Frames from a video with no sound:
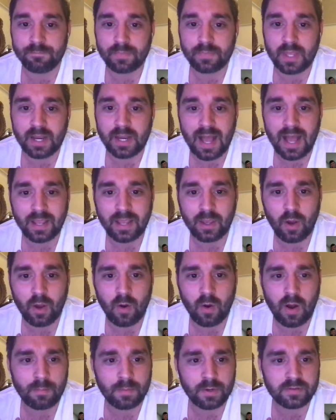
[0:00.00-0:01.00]
and I'm
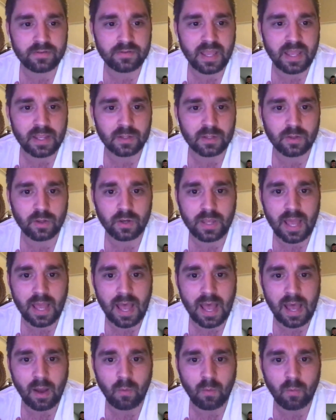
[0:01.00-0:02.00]
going to take a look
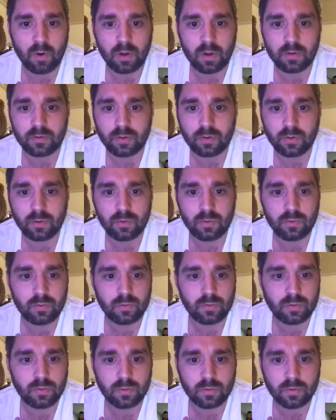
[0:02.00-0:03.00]
at 1, 2,
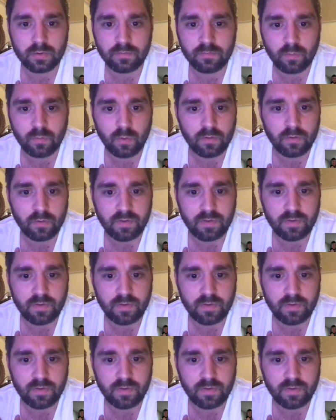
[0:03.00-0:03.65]
3, 4, 5,